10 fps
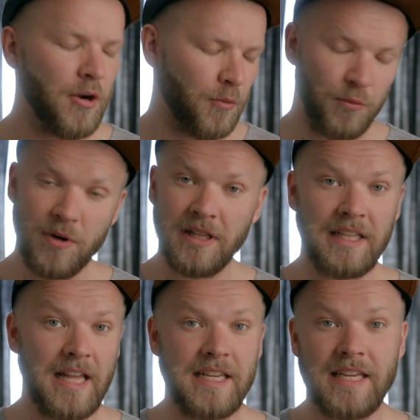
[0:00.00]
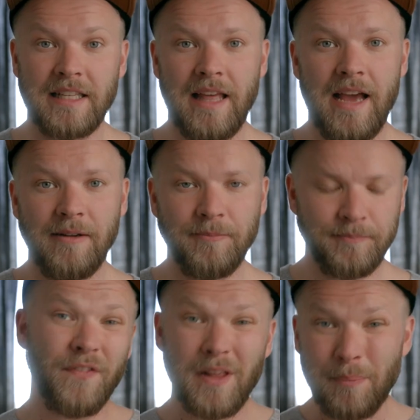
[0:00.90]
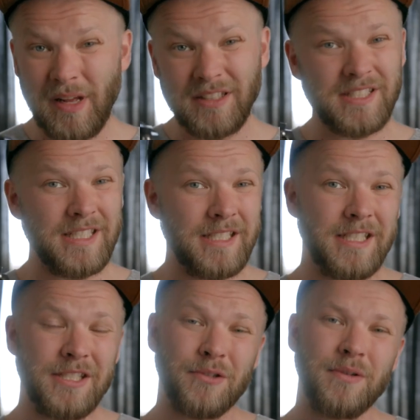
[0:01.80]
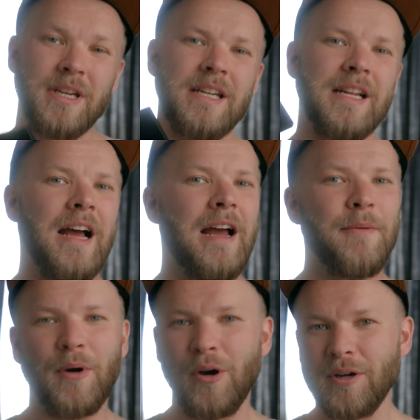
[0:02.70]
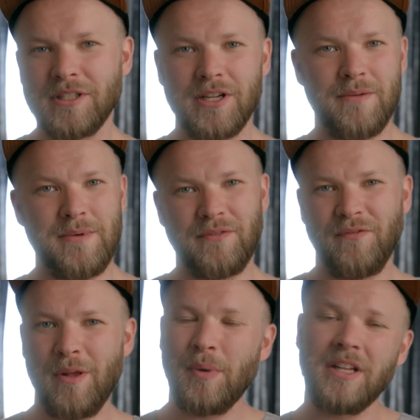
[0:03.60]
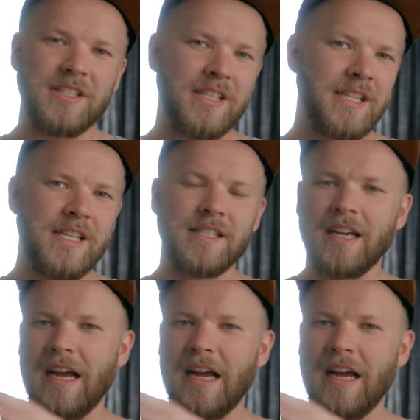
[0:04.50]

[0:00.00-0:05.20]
Really liking that. Flip LCD screen, I'm always talking about the flip LCDs.